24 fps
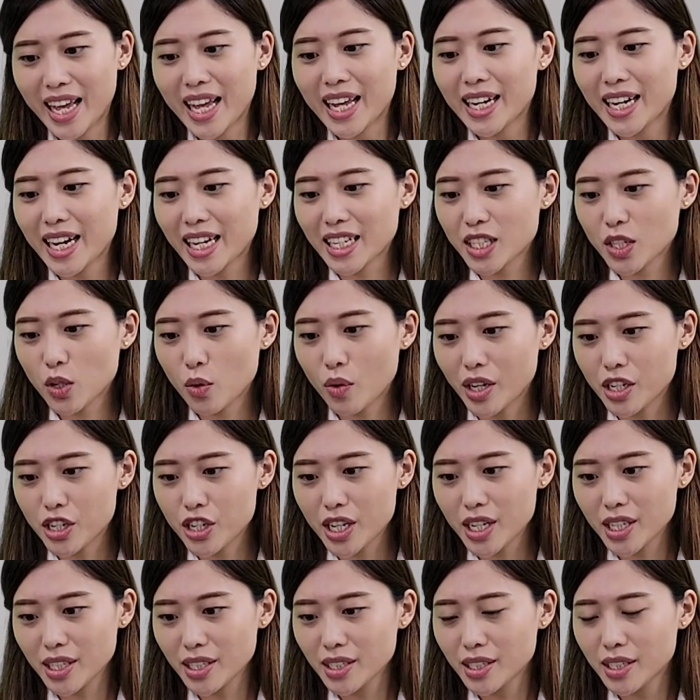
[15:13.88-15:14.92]
Next
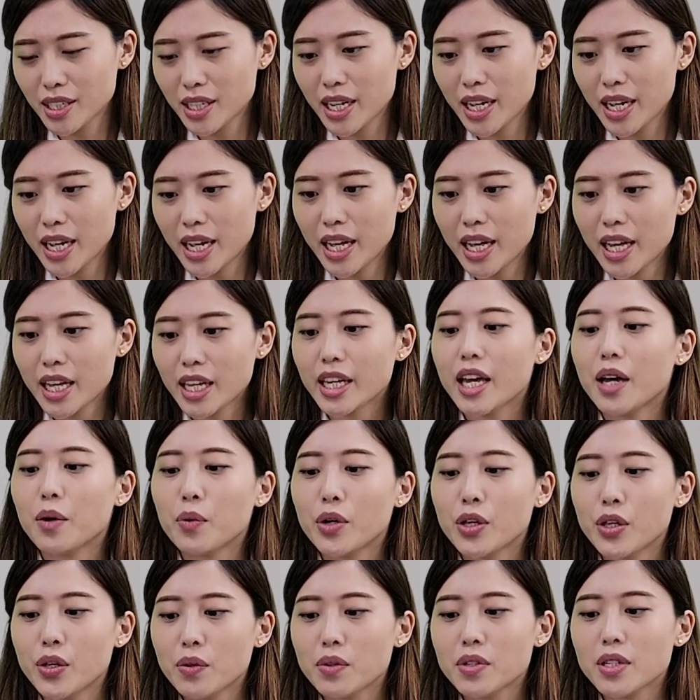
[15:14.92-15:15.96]
question, can we
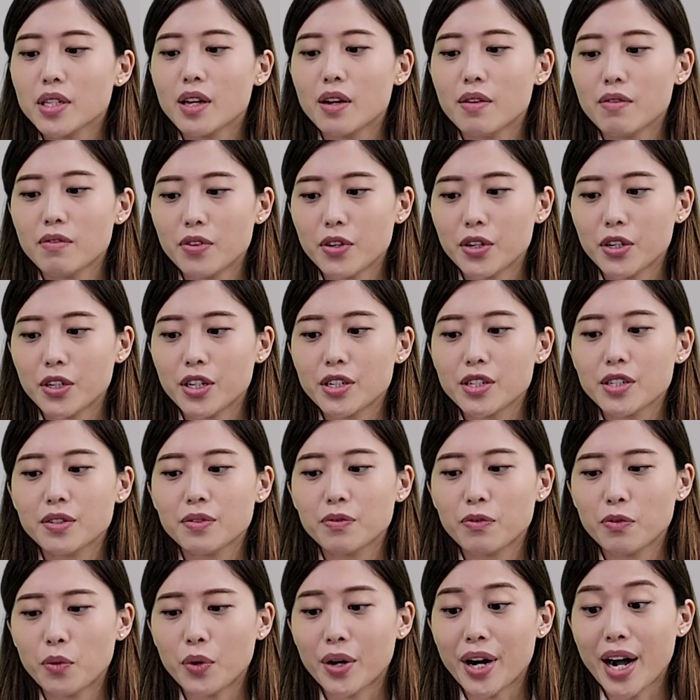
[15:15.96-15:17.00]
use converters
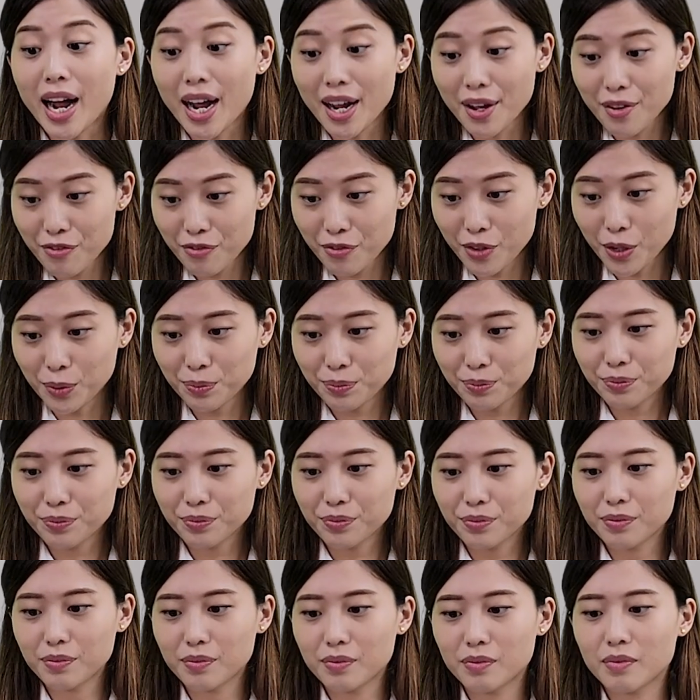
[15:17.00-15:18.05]
for iPhone?
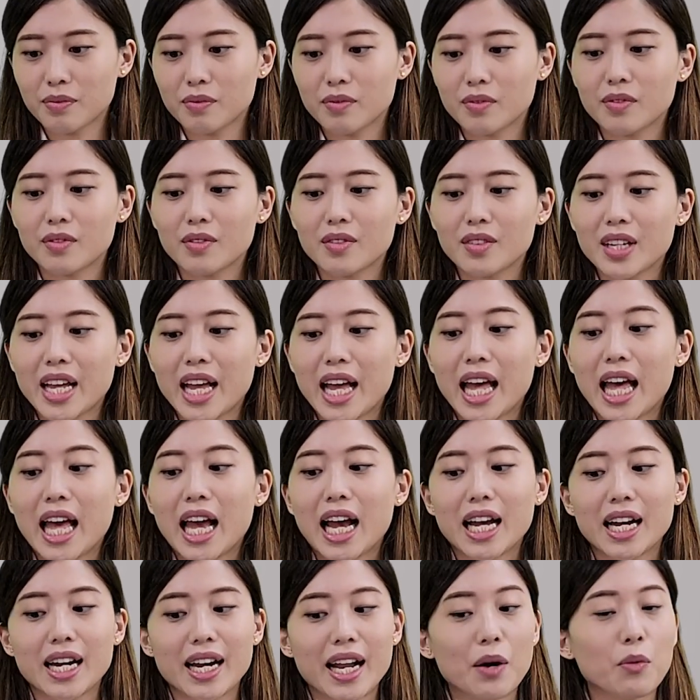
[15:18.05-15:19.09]

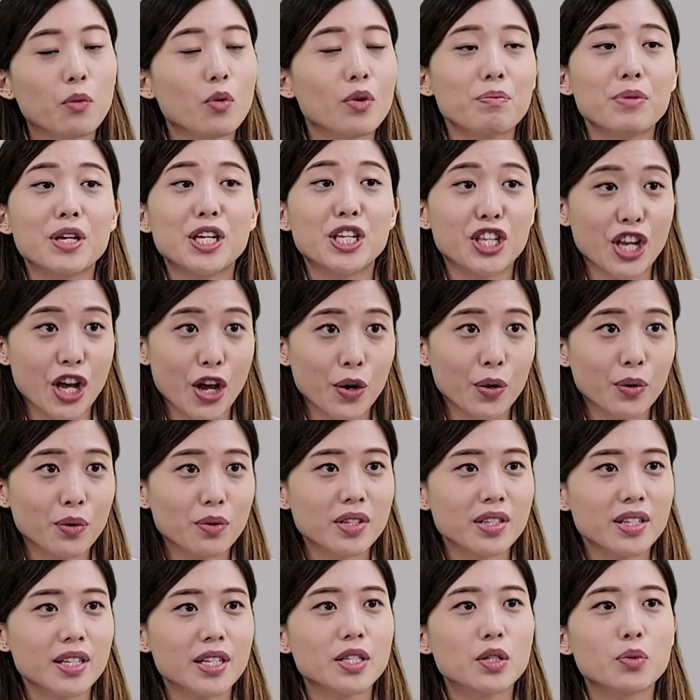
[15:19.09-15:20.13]
That would be no,
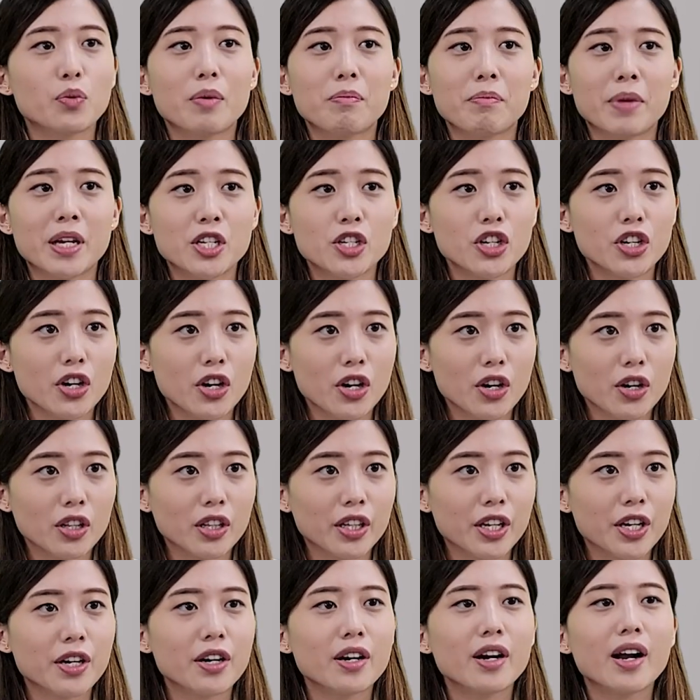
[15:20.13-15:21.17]
since we mentioned
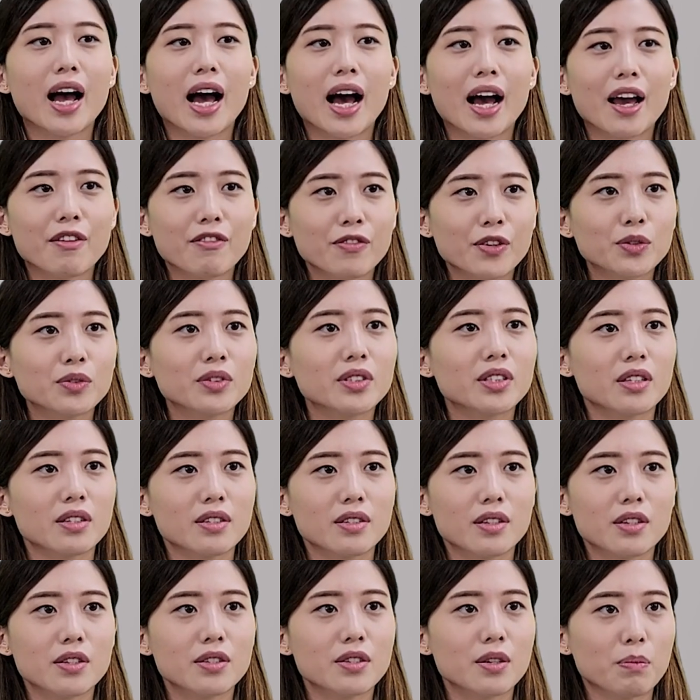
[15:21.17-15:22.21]
earlier, iPhone
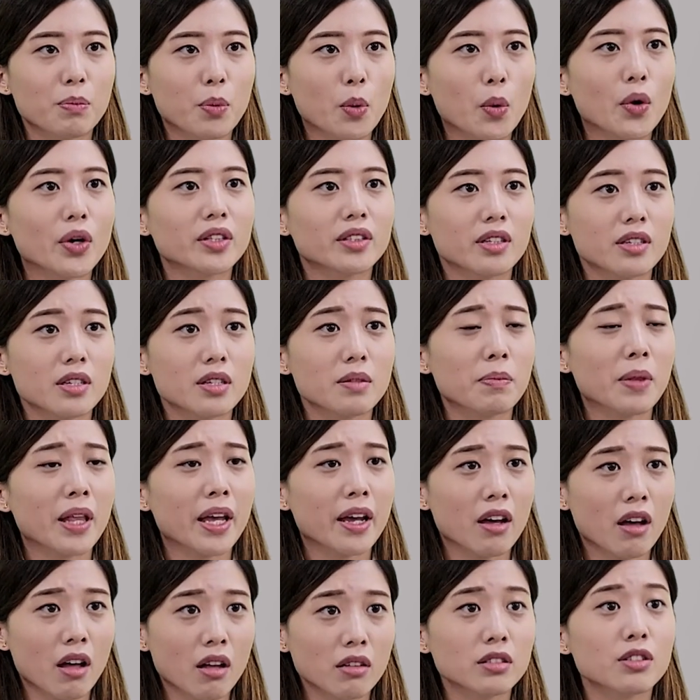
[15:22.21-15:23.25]
doesn't support display
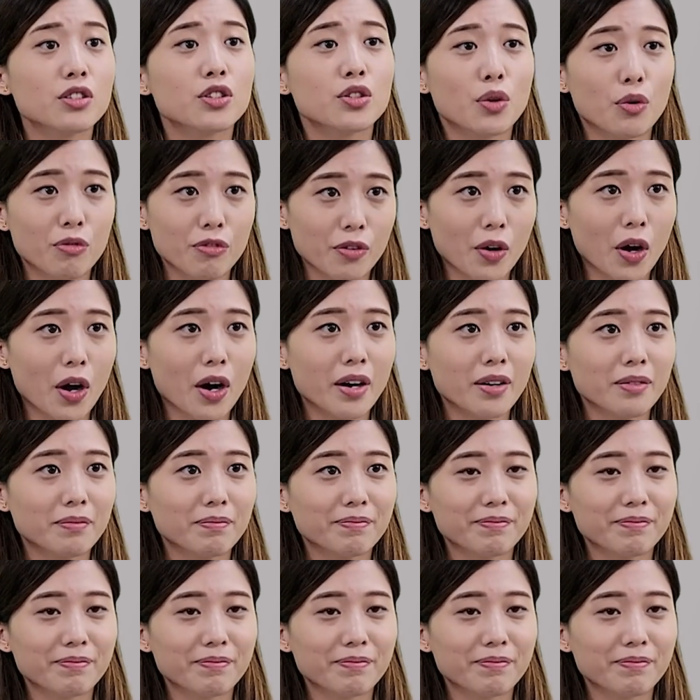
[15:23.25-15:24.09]
alt so far.